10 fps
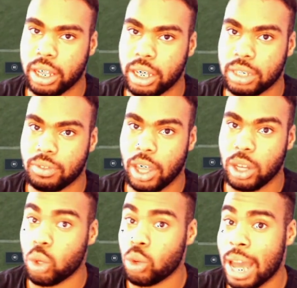Because if they
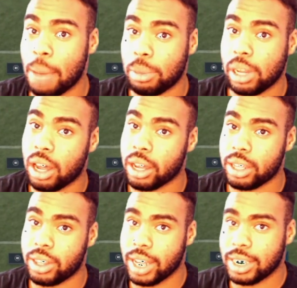do not
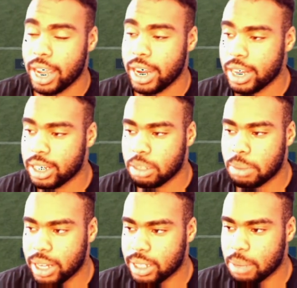block that tight end,
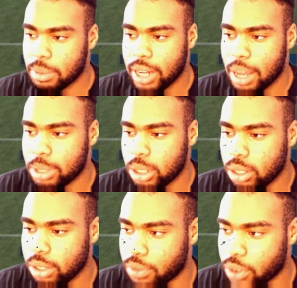somebody's coming in
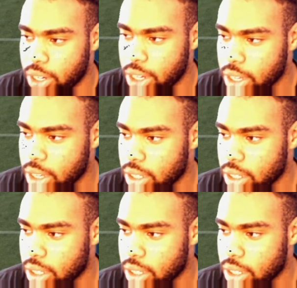absolutely free.